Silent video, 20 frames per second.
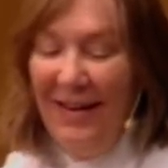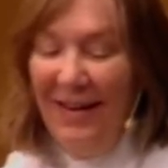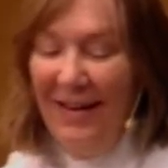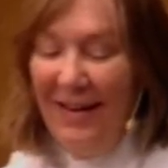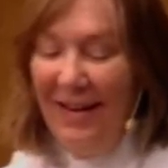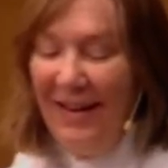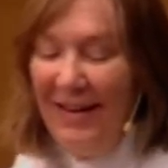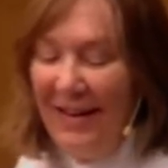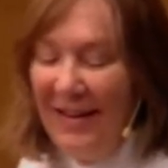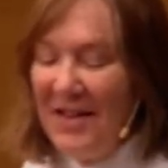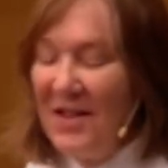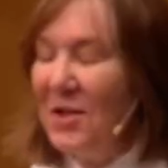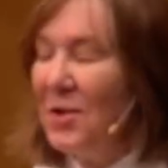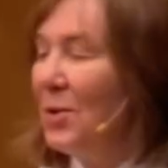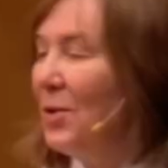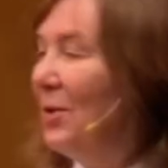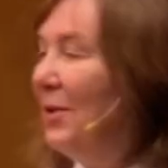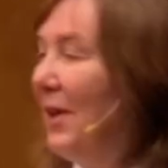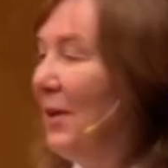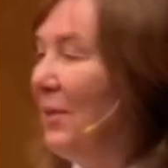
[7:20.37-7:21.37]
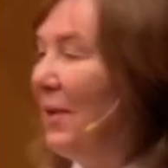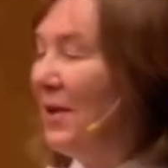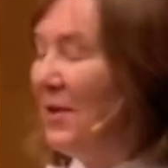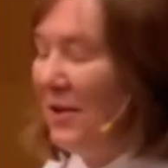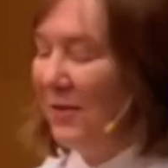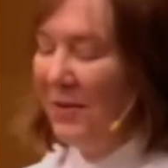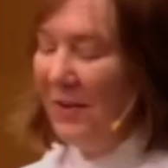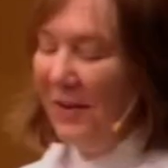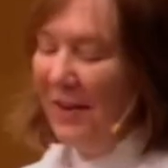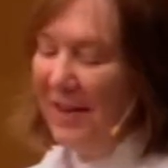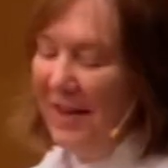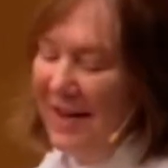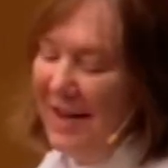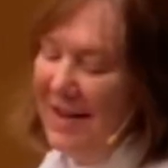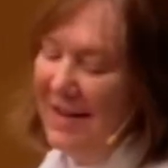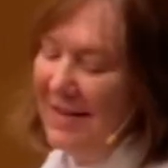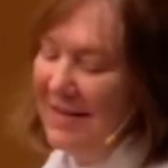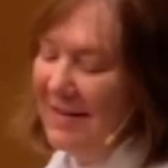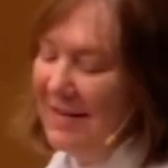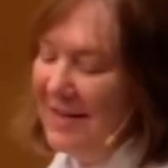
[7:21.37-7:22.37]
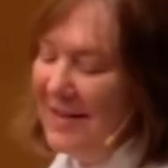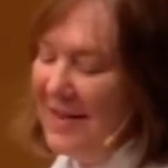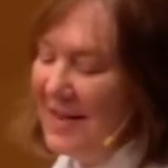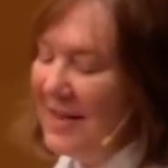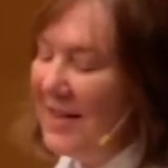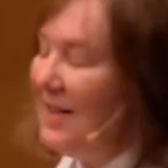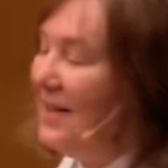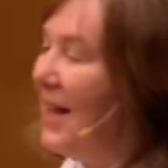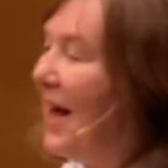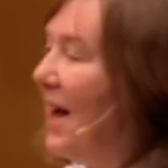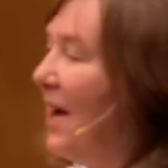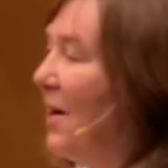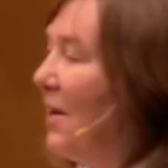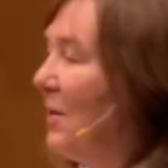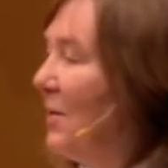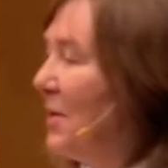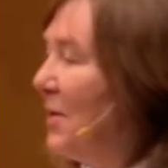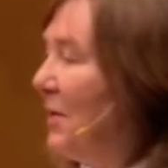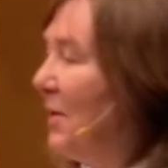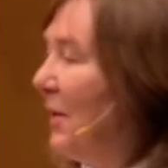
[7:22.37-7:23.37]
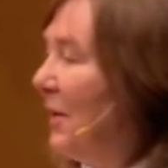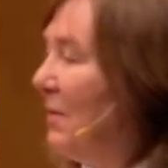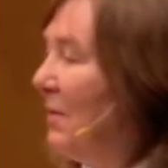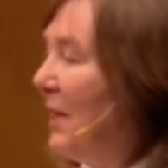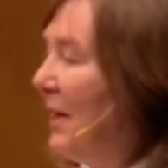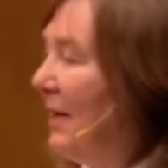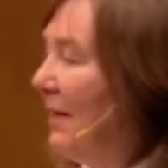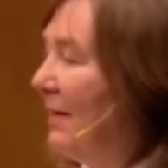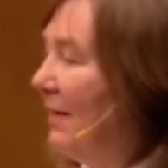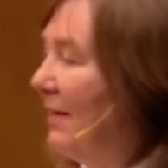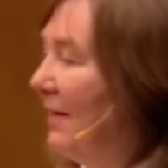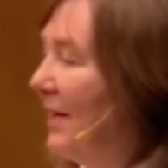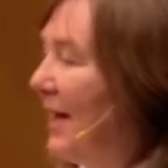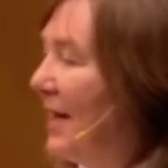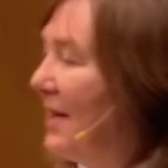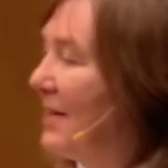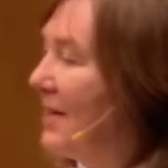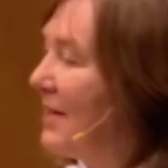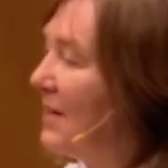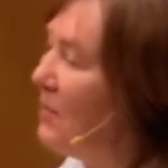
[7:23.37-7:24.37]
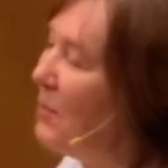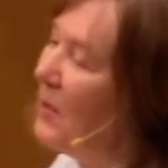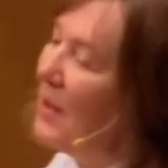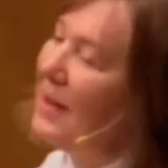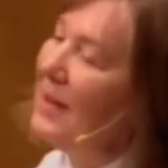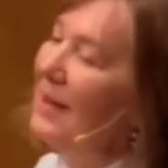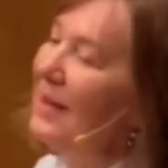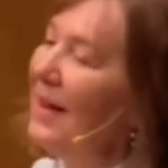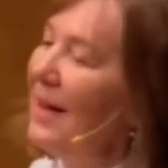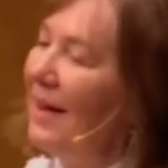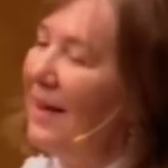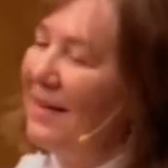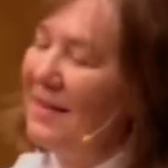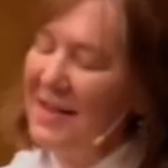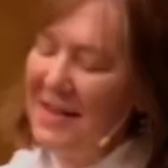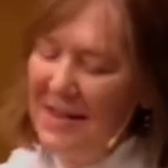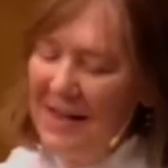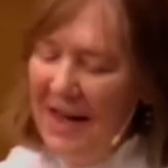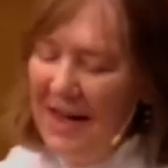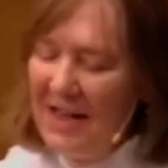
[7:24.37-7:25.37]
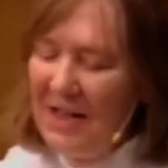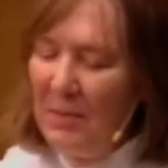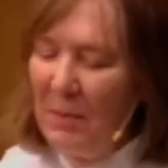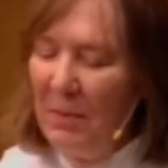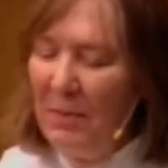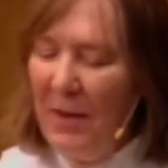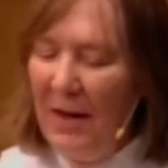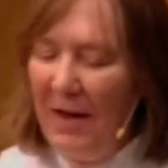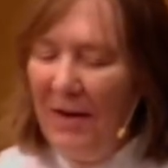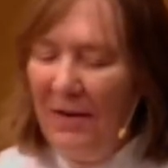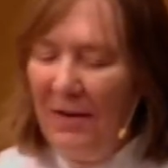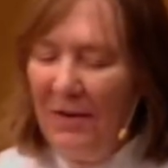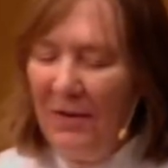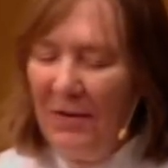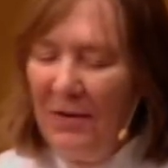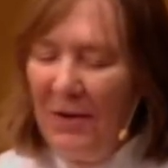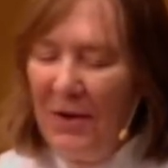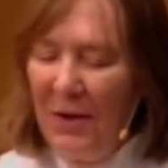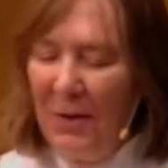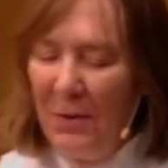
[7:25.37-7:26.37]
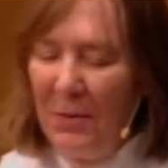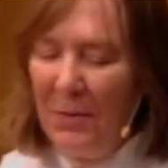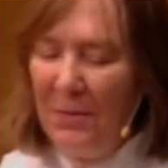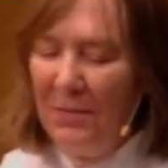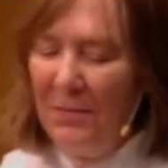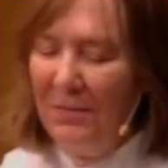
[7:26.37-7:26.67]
It is a truly wonderful thing to sit down to a meal that someone else has prepared for you.